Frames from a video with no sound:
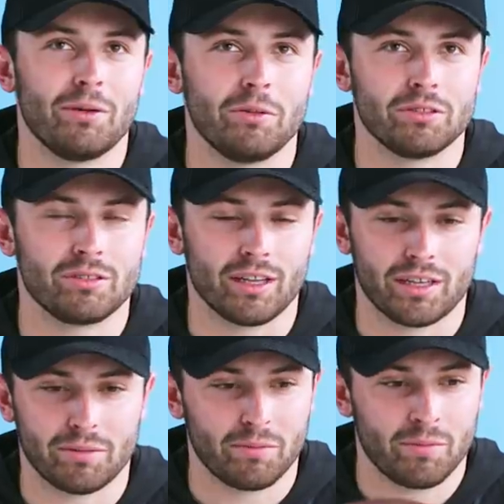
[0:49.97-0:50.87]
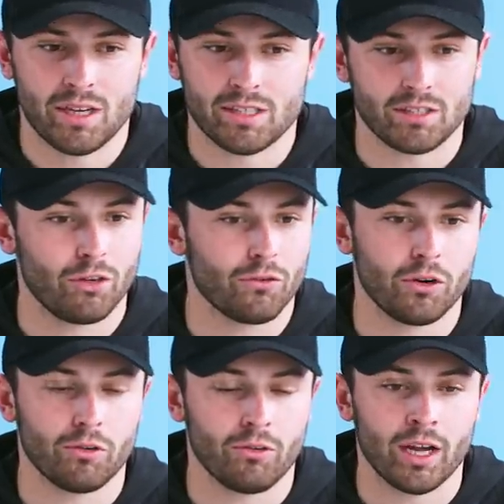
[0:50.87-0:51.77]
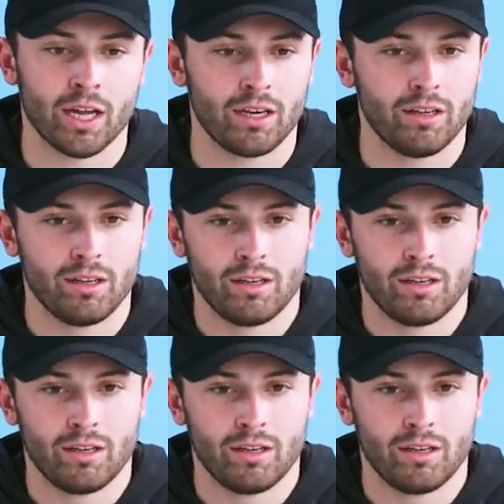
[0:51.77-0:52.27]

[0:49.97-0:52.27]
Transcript: It was like silver and red,